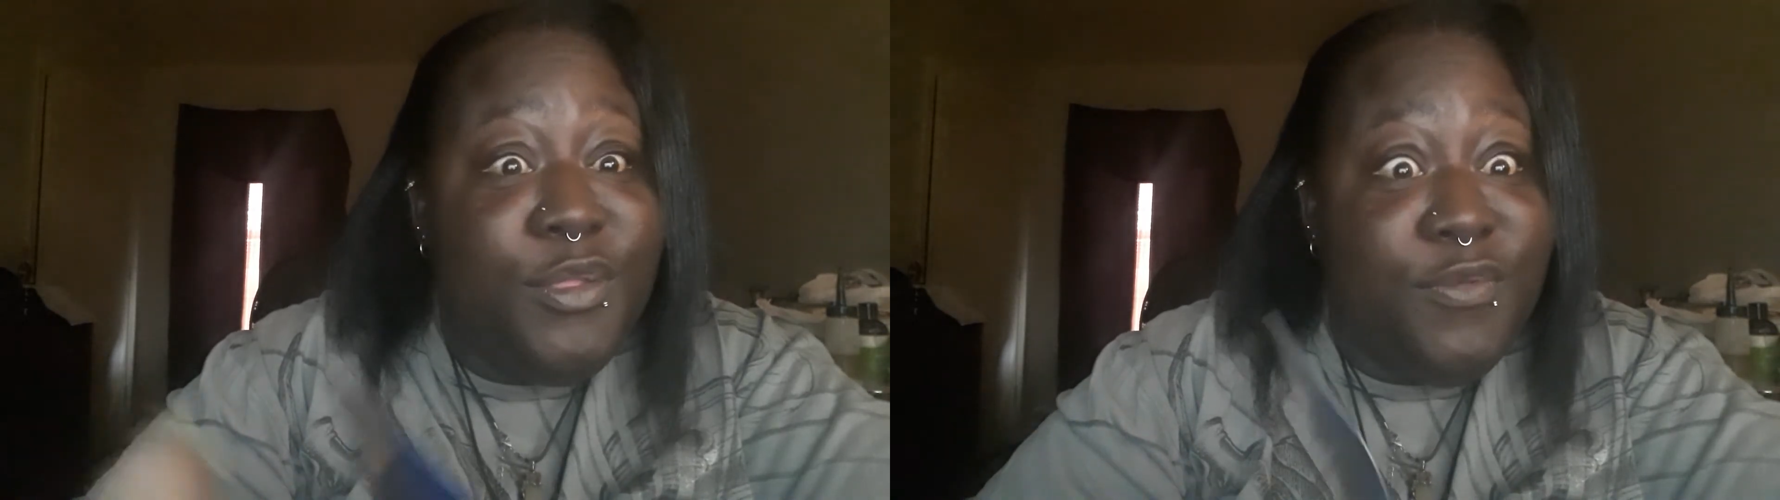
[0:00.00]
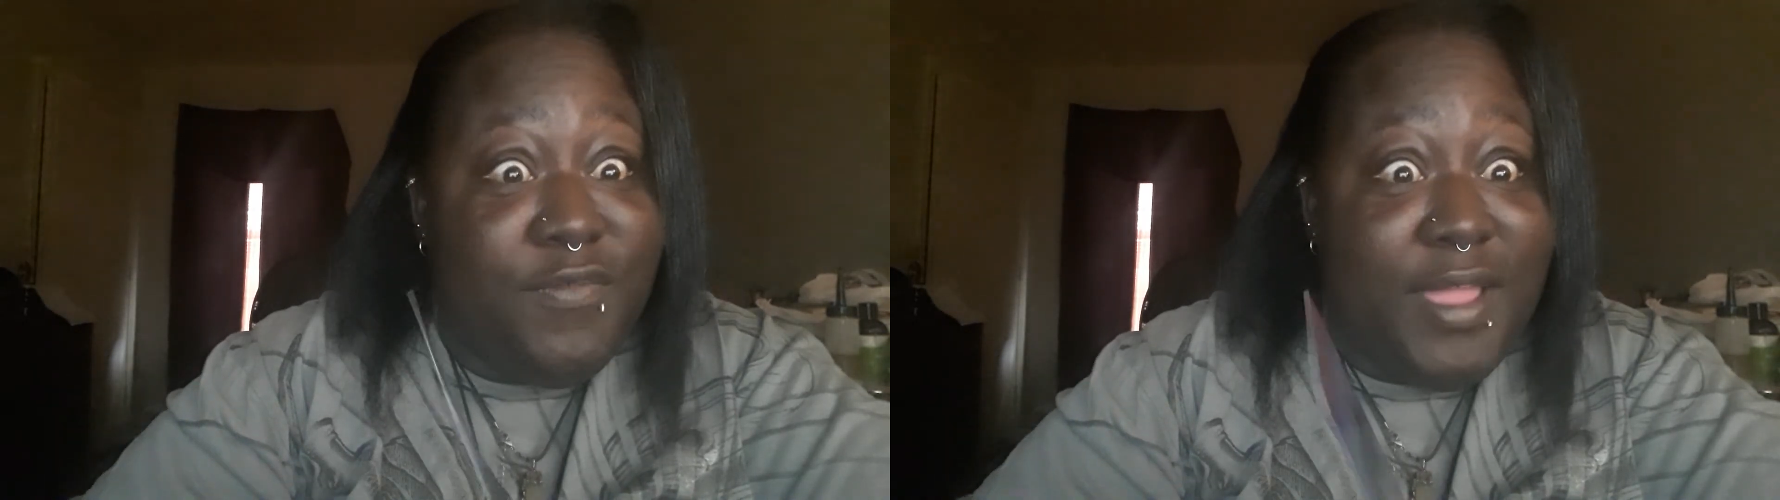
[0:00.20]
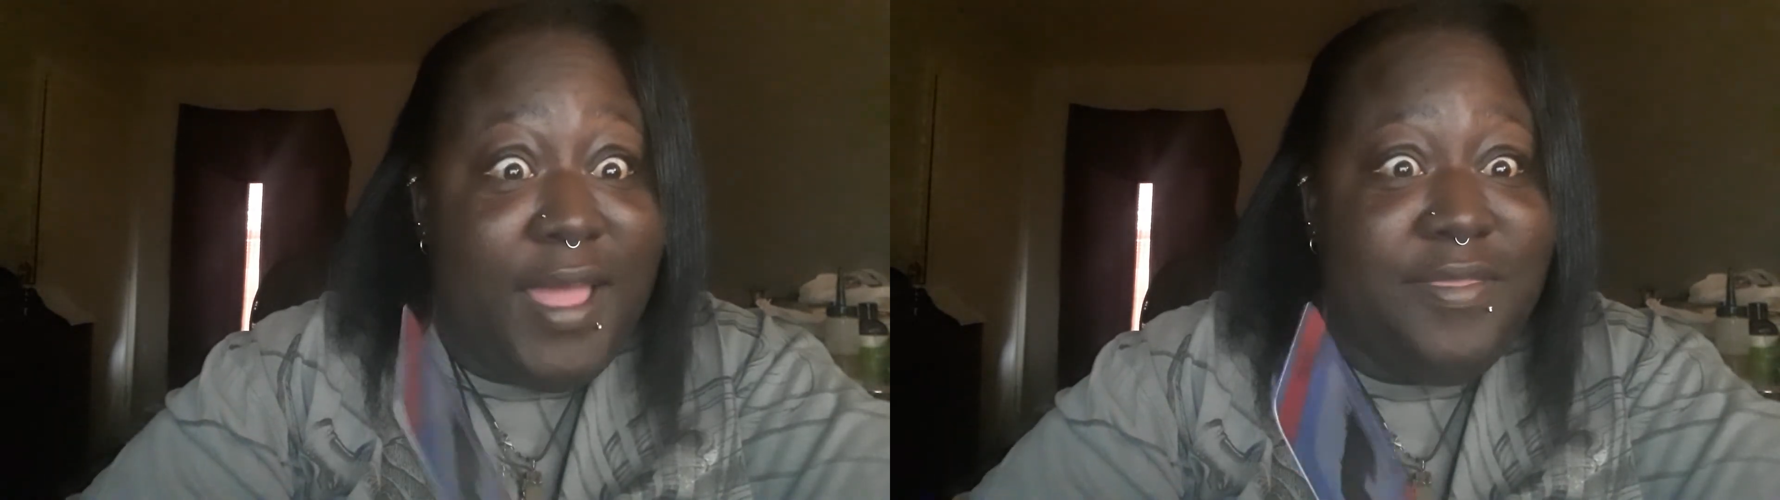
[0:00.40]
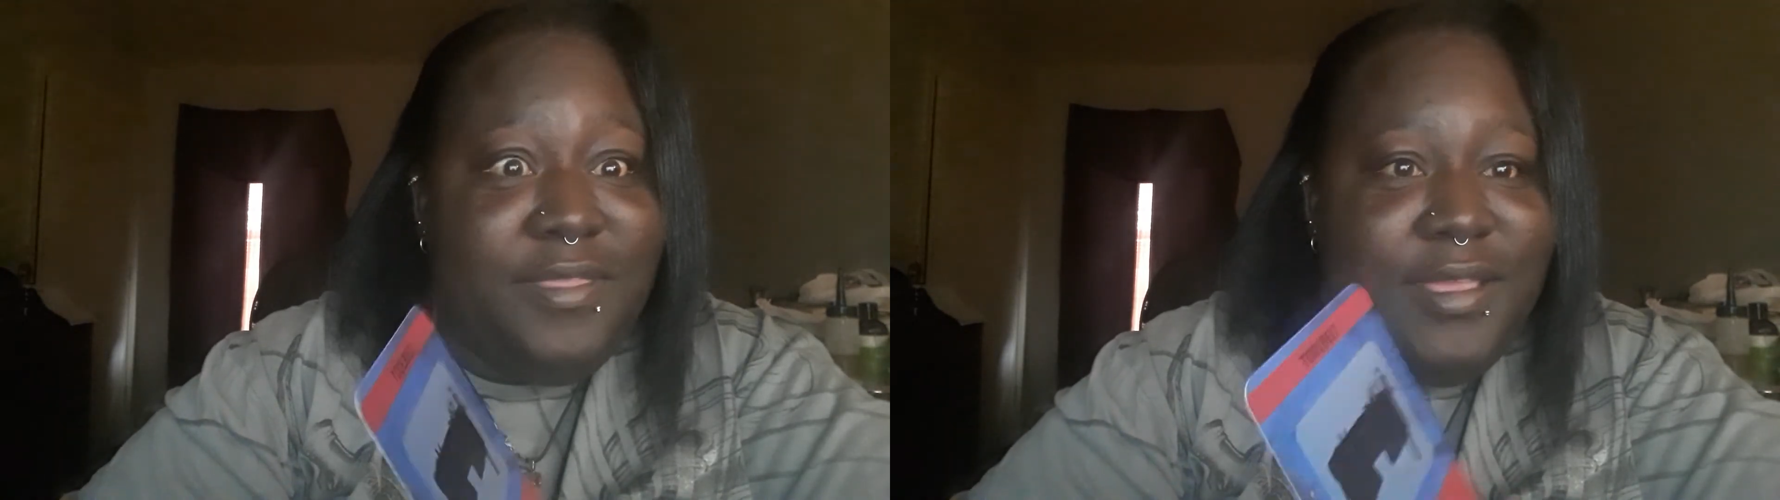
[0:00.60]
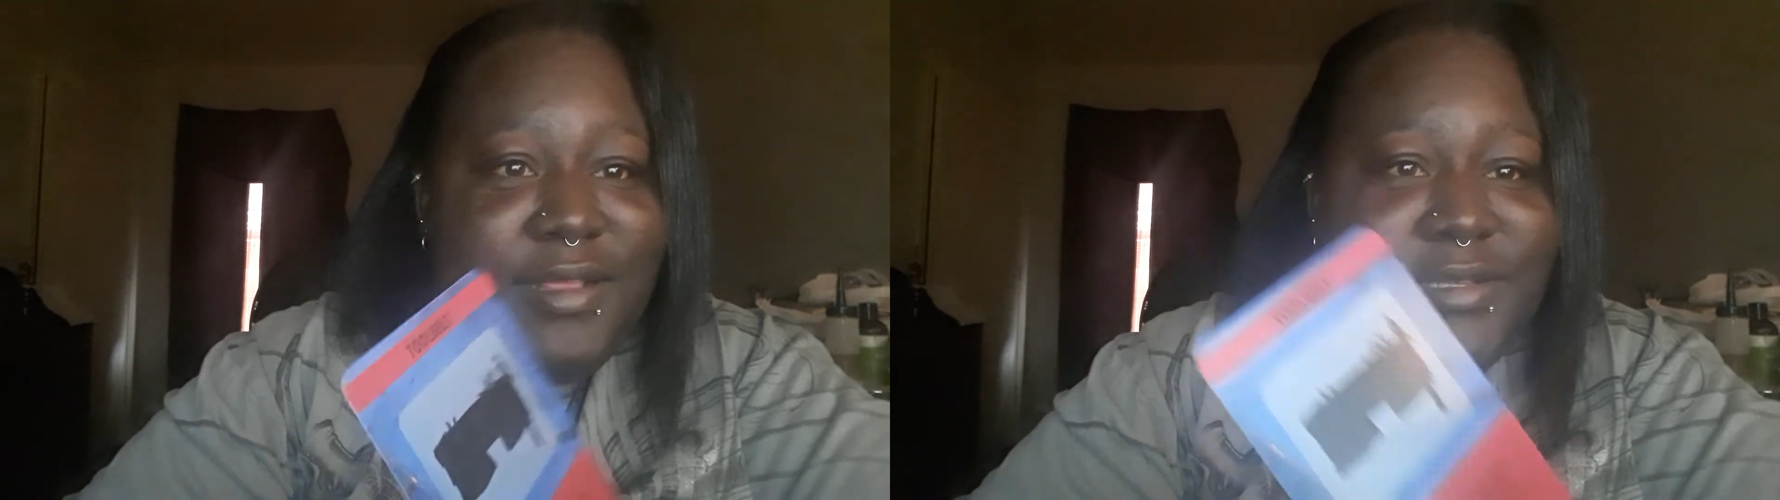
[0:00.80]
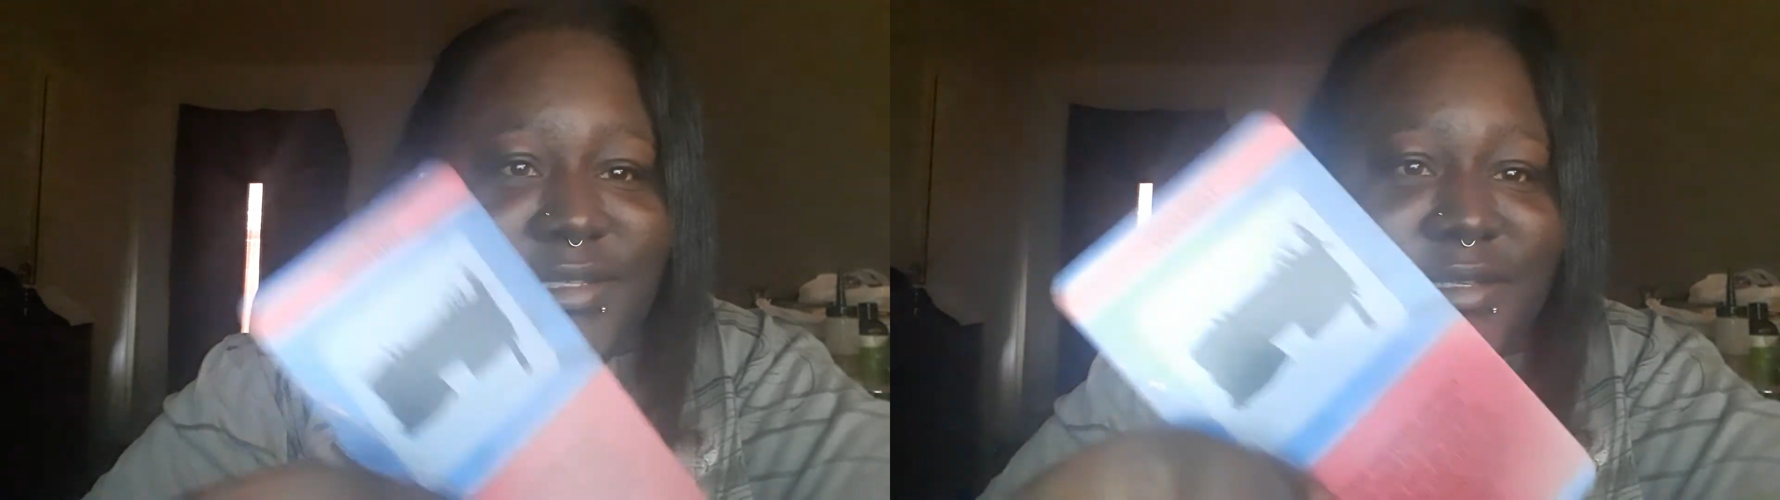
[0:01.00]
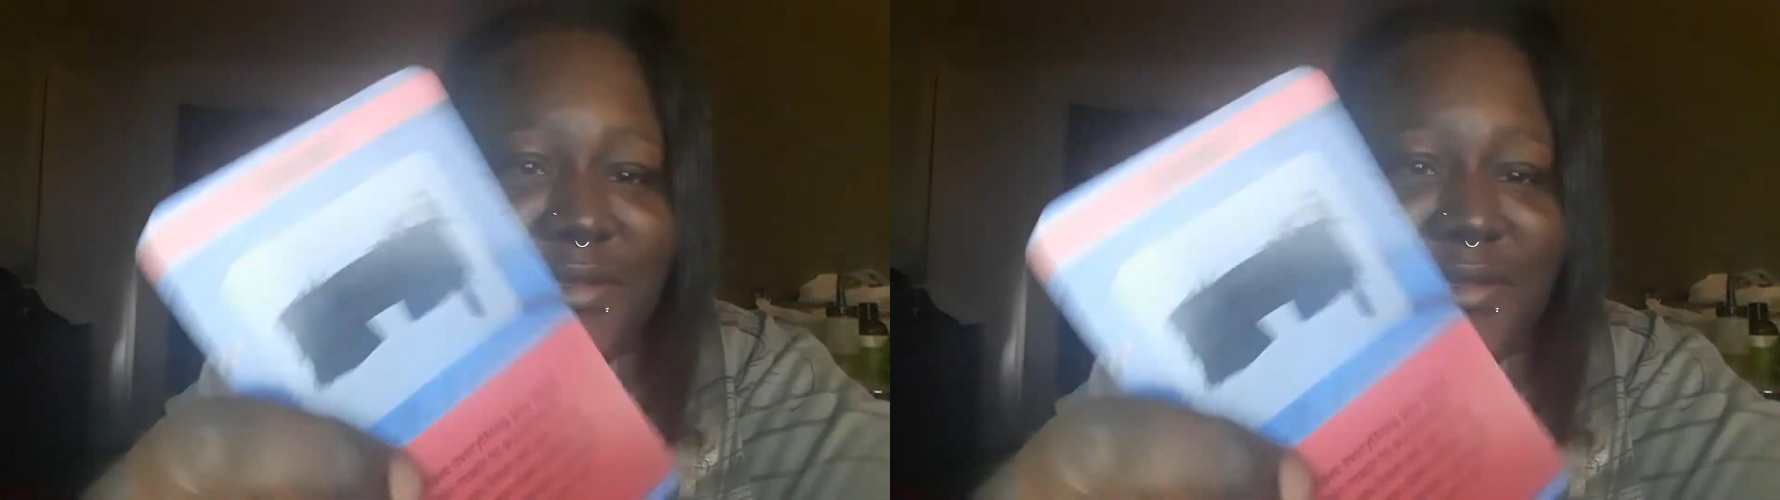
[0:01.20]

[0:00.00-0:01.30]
You've got this.